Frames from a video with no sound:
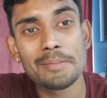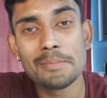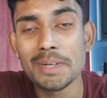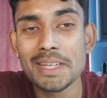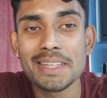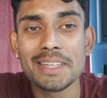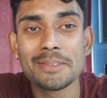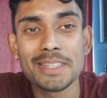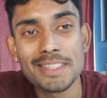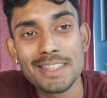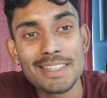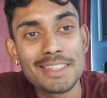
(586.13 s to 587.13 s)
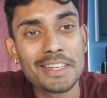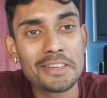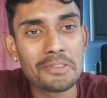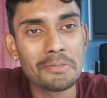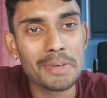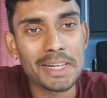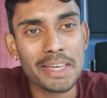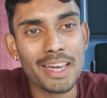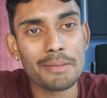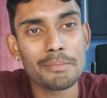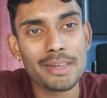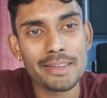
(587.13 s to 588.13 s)
But anyways, that's enough of my
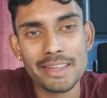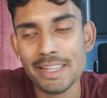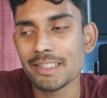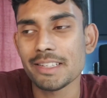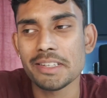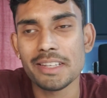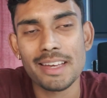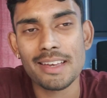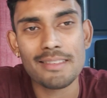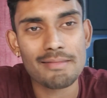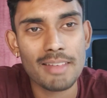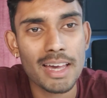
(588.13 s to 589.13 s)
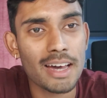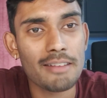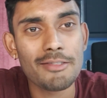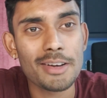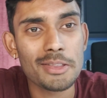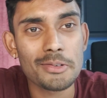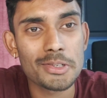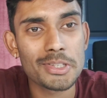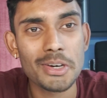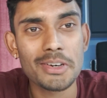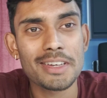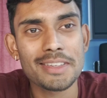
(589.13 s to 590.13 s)
yapping. Actually, like halfway through
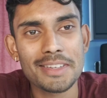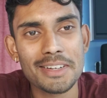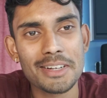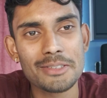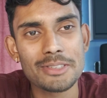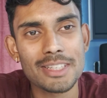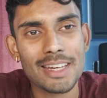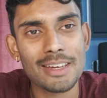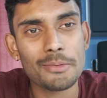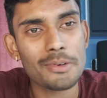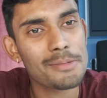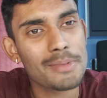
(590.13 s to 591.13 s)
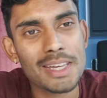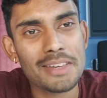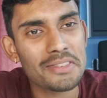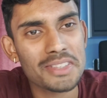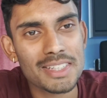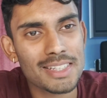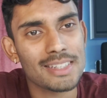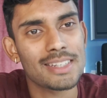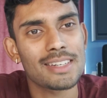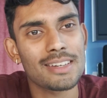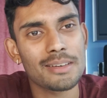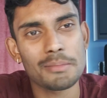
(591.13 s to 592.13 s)
talking there, I was like, what am I even
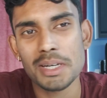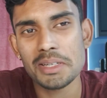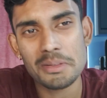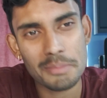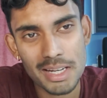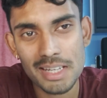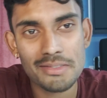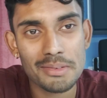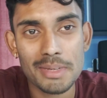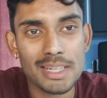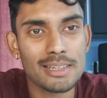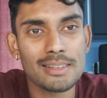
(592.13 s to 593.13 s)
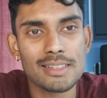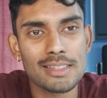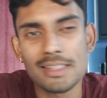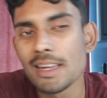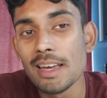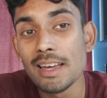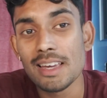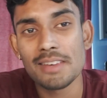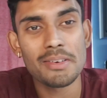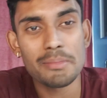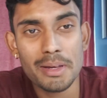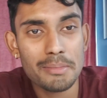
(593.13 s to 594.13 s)
saying? Am I even making sense?
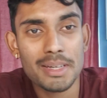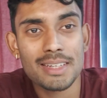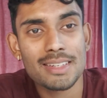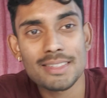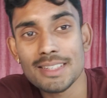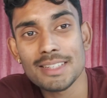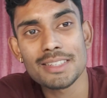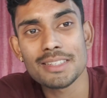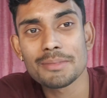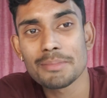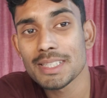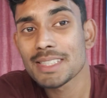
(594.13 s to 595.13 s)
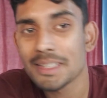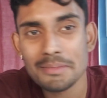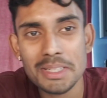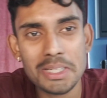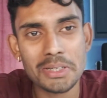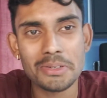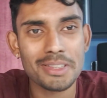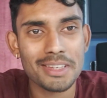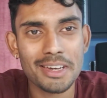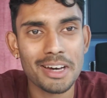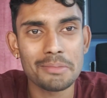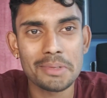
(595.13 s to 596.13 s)
If I'm not making sense, please let me know in
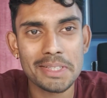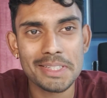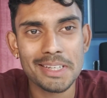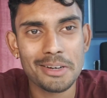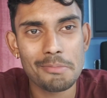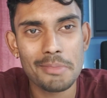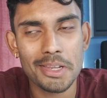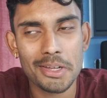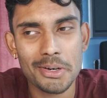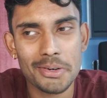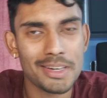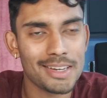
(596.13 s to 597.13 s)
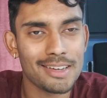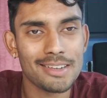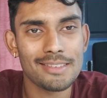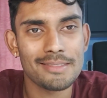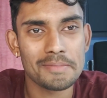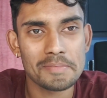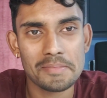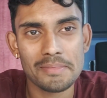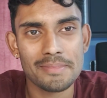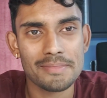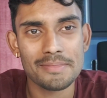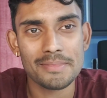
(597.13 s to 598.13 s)
the comments down below, and I'll
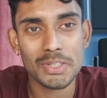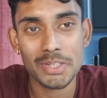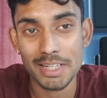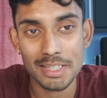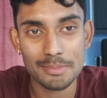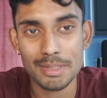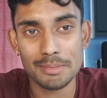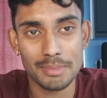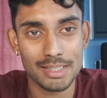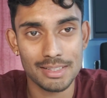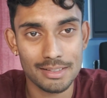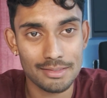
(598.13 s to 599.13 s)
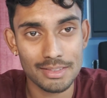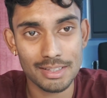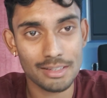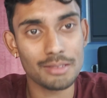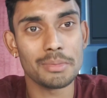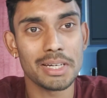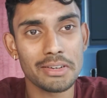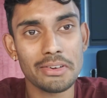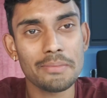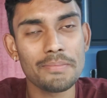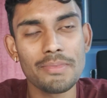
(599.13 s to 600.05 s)
try explain myself a little better,